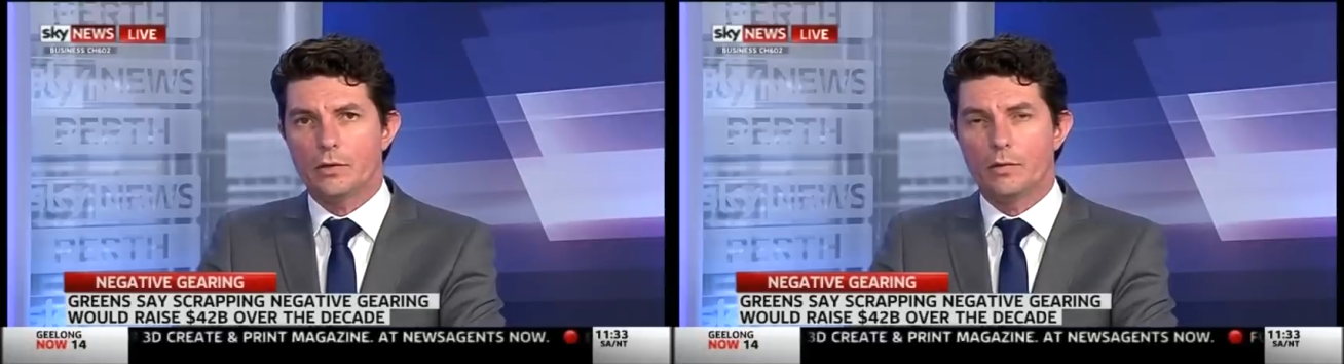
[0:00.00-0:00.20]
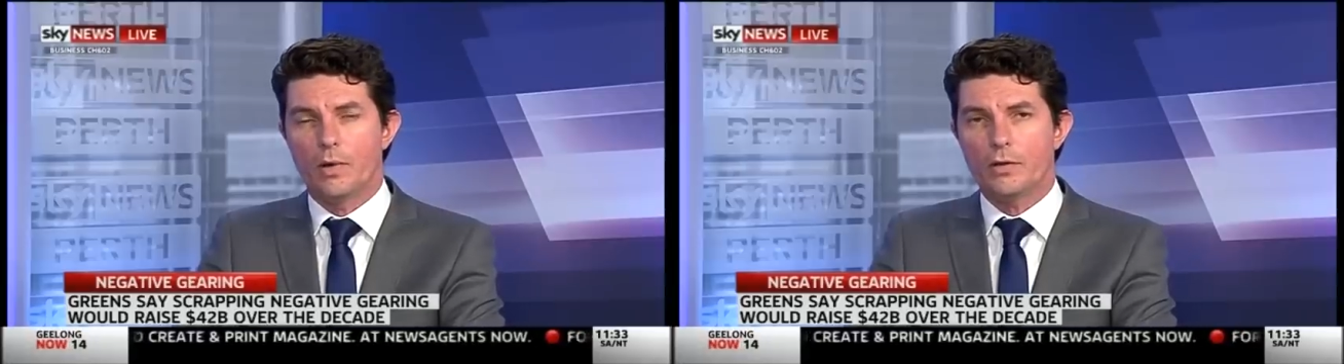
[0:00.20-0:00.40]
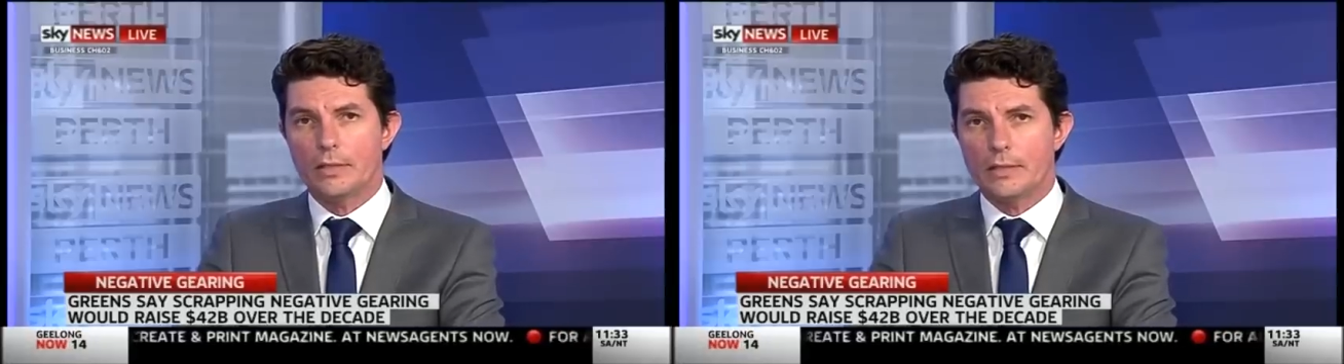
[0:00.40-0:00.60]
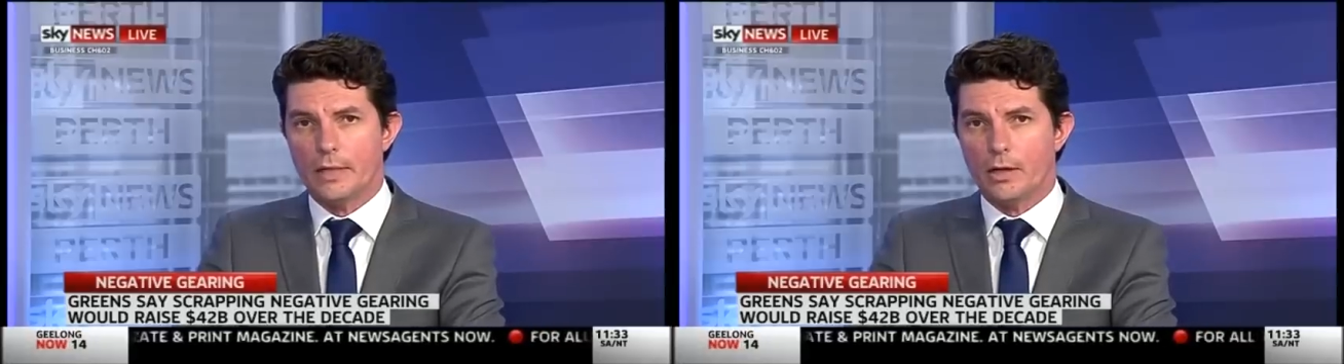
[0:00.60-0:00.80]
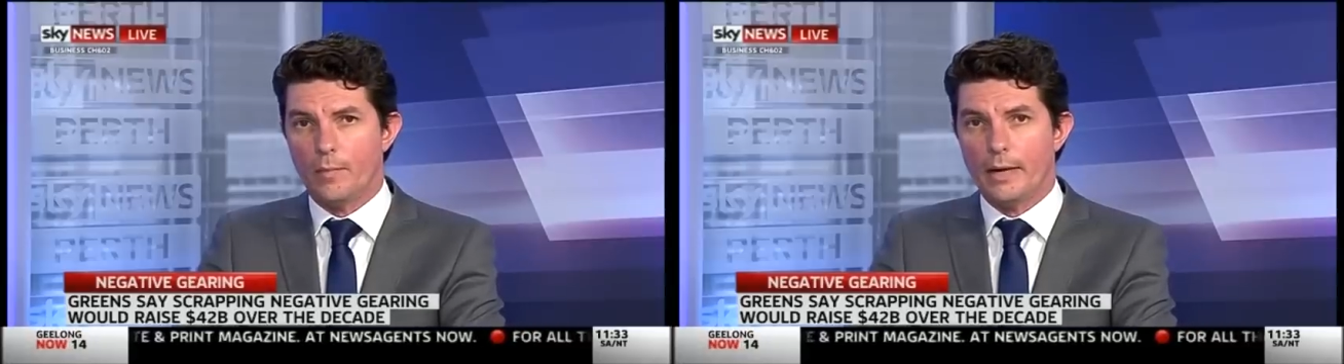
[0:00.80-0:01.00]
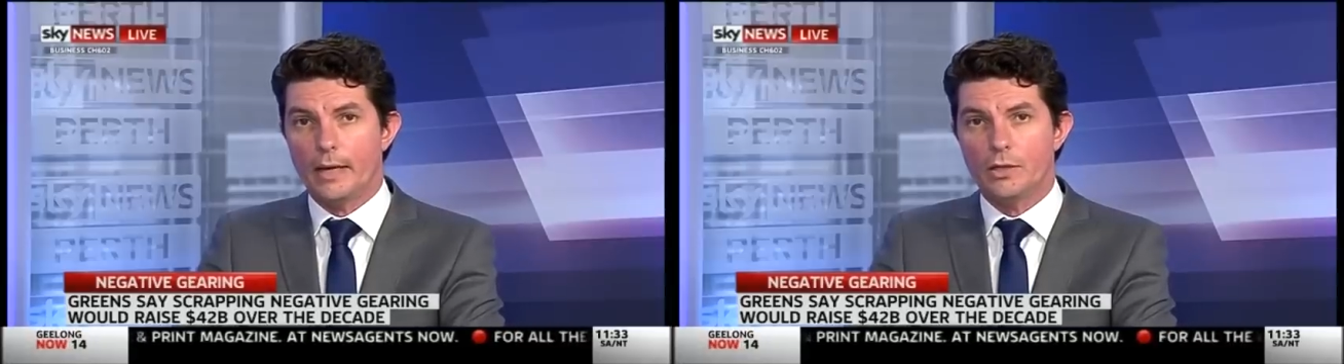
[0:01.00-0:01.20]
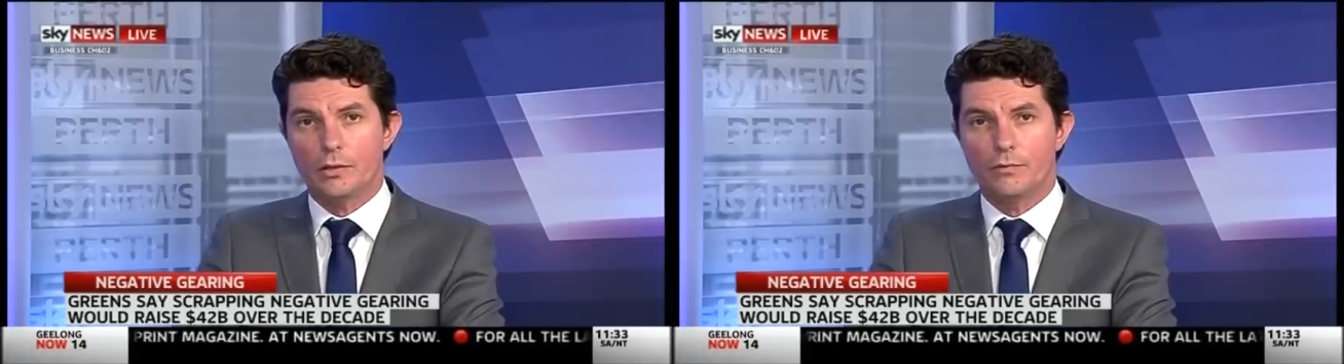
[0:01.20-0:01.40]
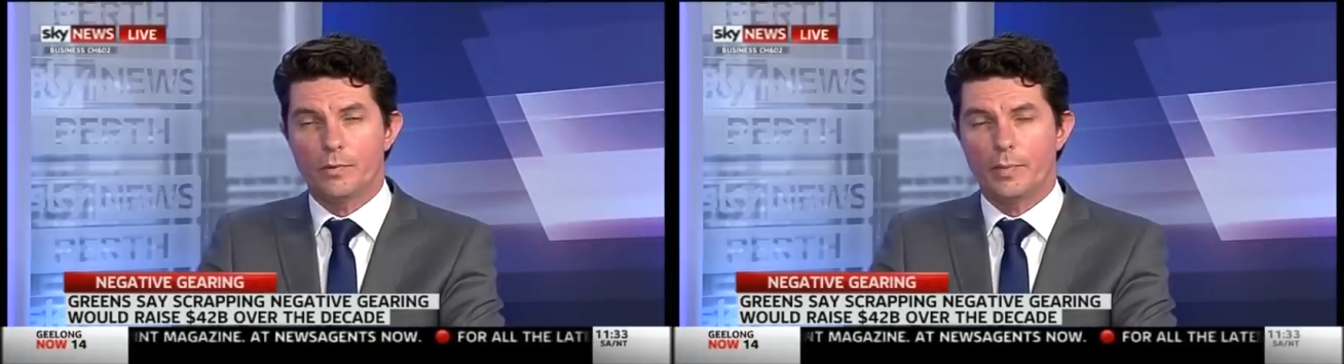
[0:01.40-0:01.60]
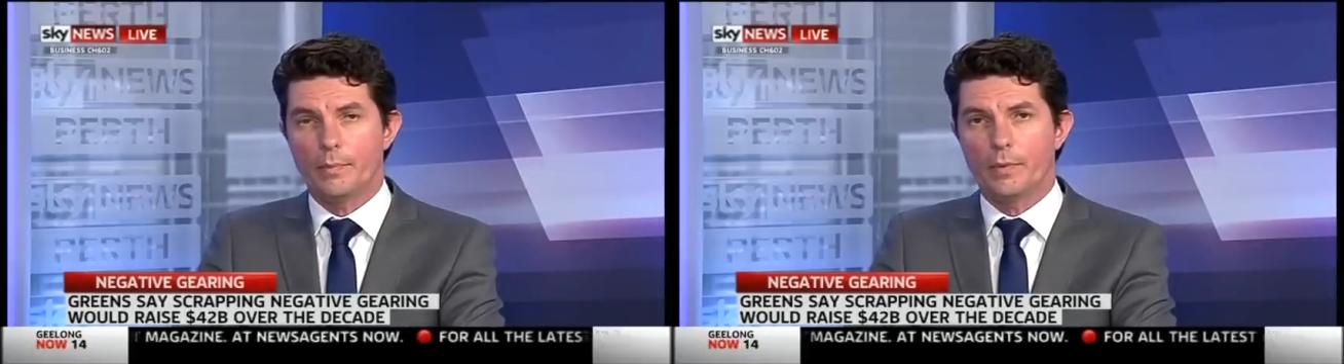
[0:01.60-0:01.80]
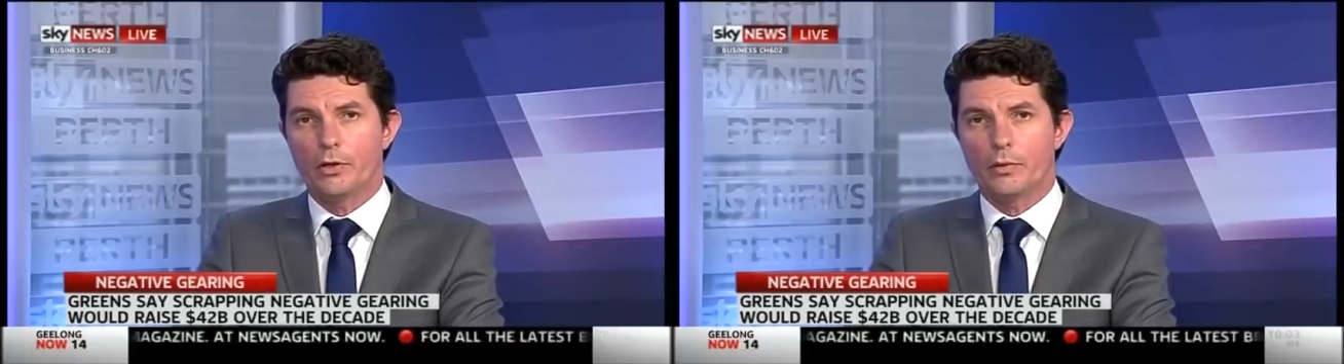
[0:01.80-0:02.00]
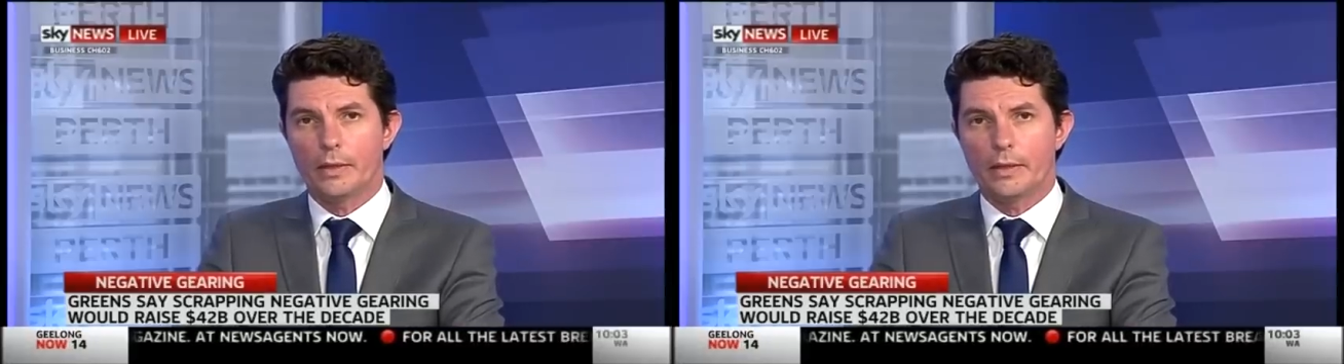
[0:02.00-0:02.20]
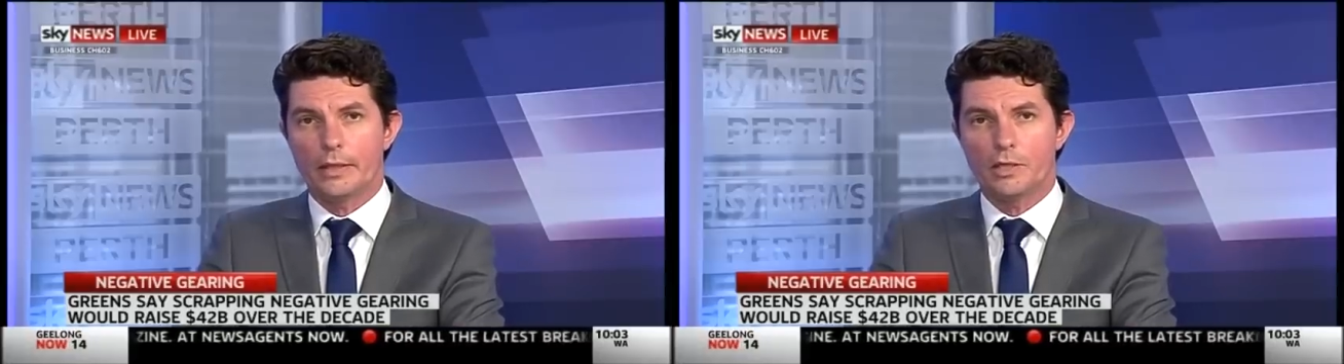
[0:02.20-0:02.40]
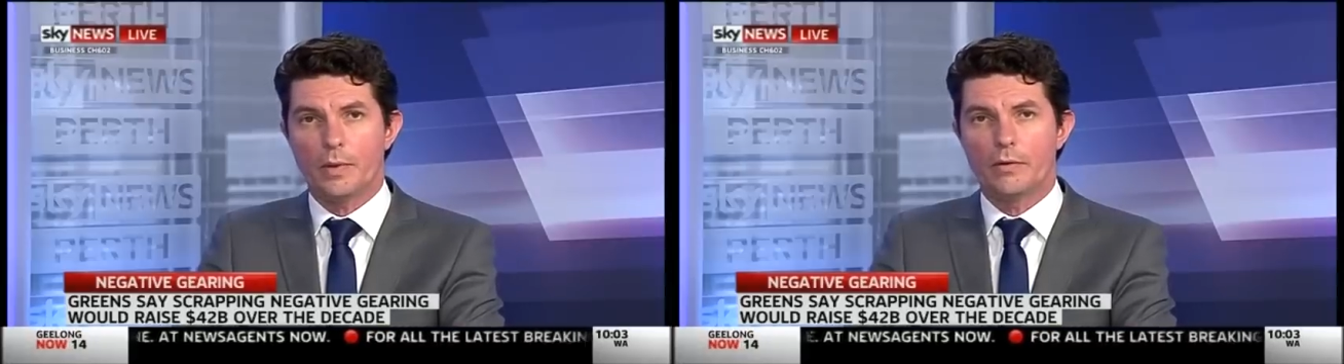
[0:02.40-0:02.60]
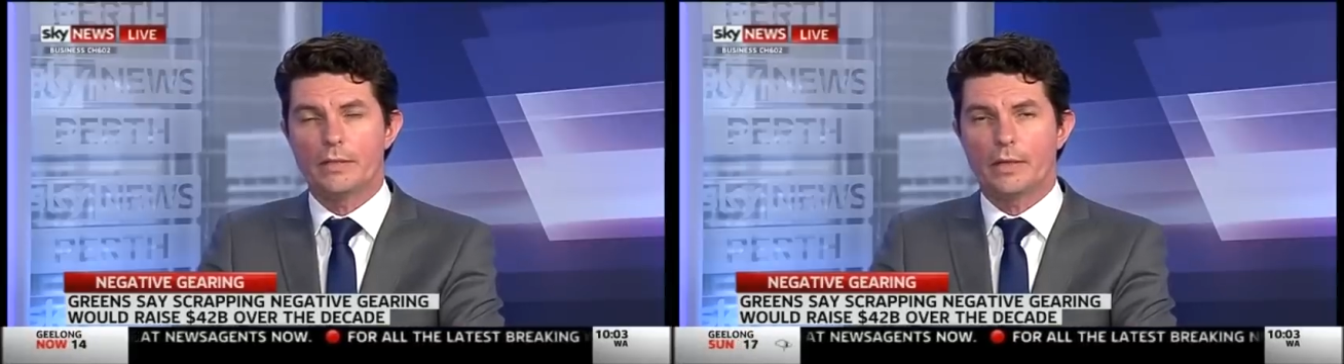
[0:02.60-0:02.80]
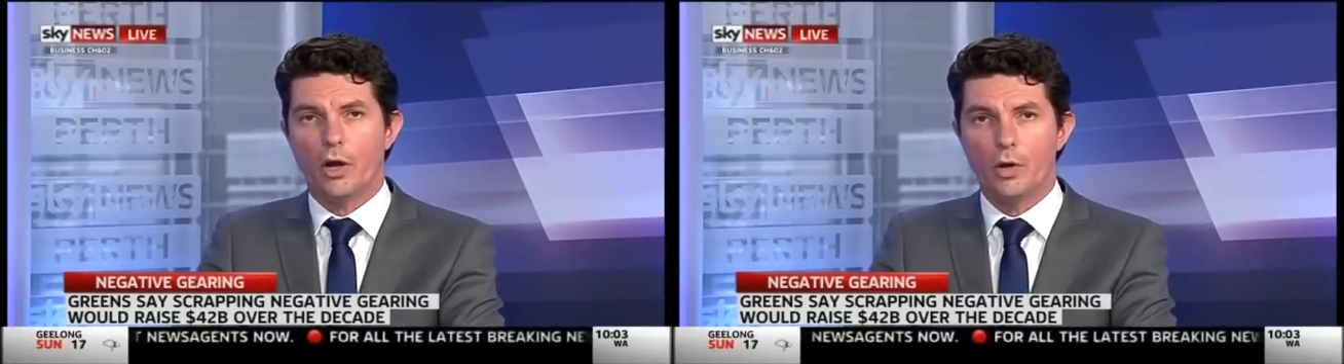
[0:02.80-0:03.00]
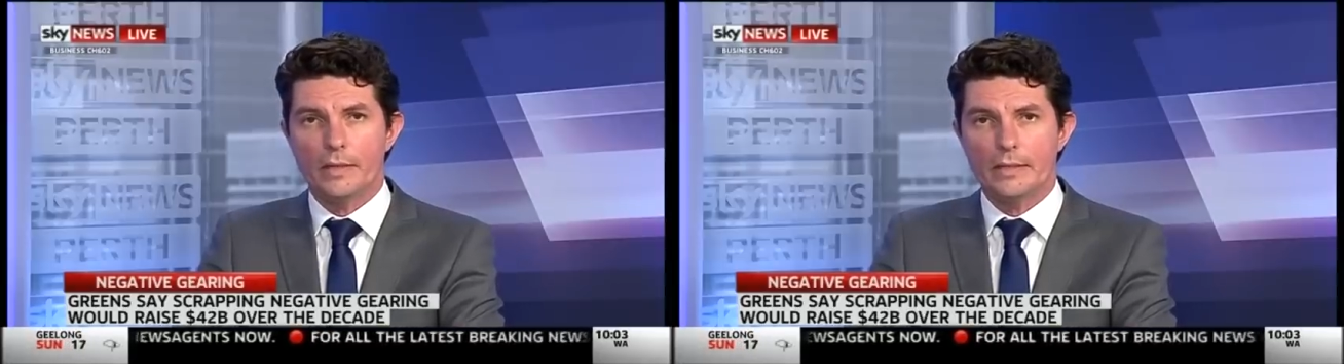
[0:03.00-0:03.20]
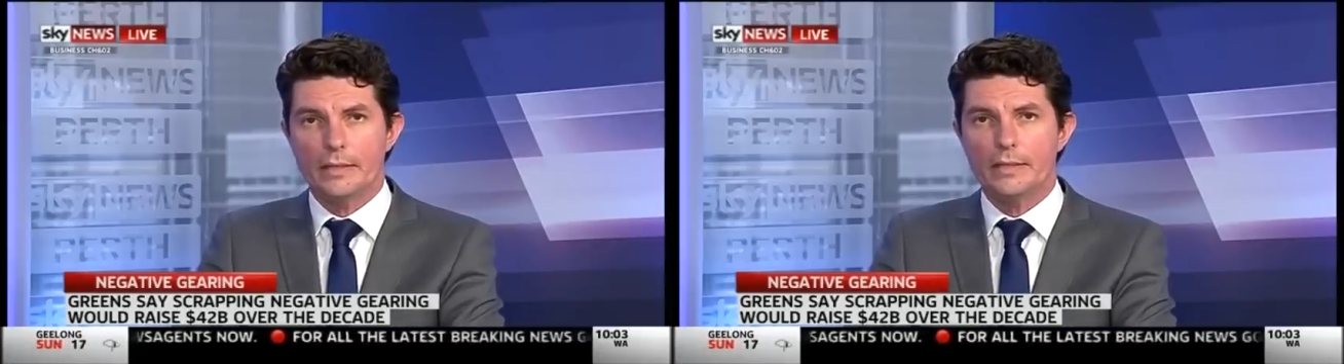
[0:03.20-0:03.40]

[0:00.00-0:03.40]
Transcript: emergency accommodation for people who are experiencing homelessness,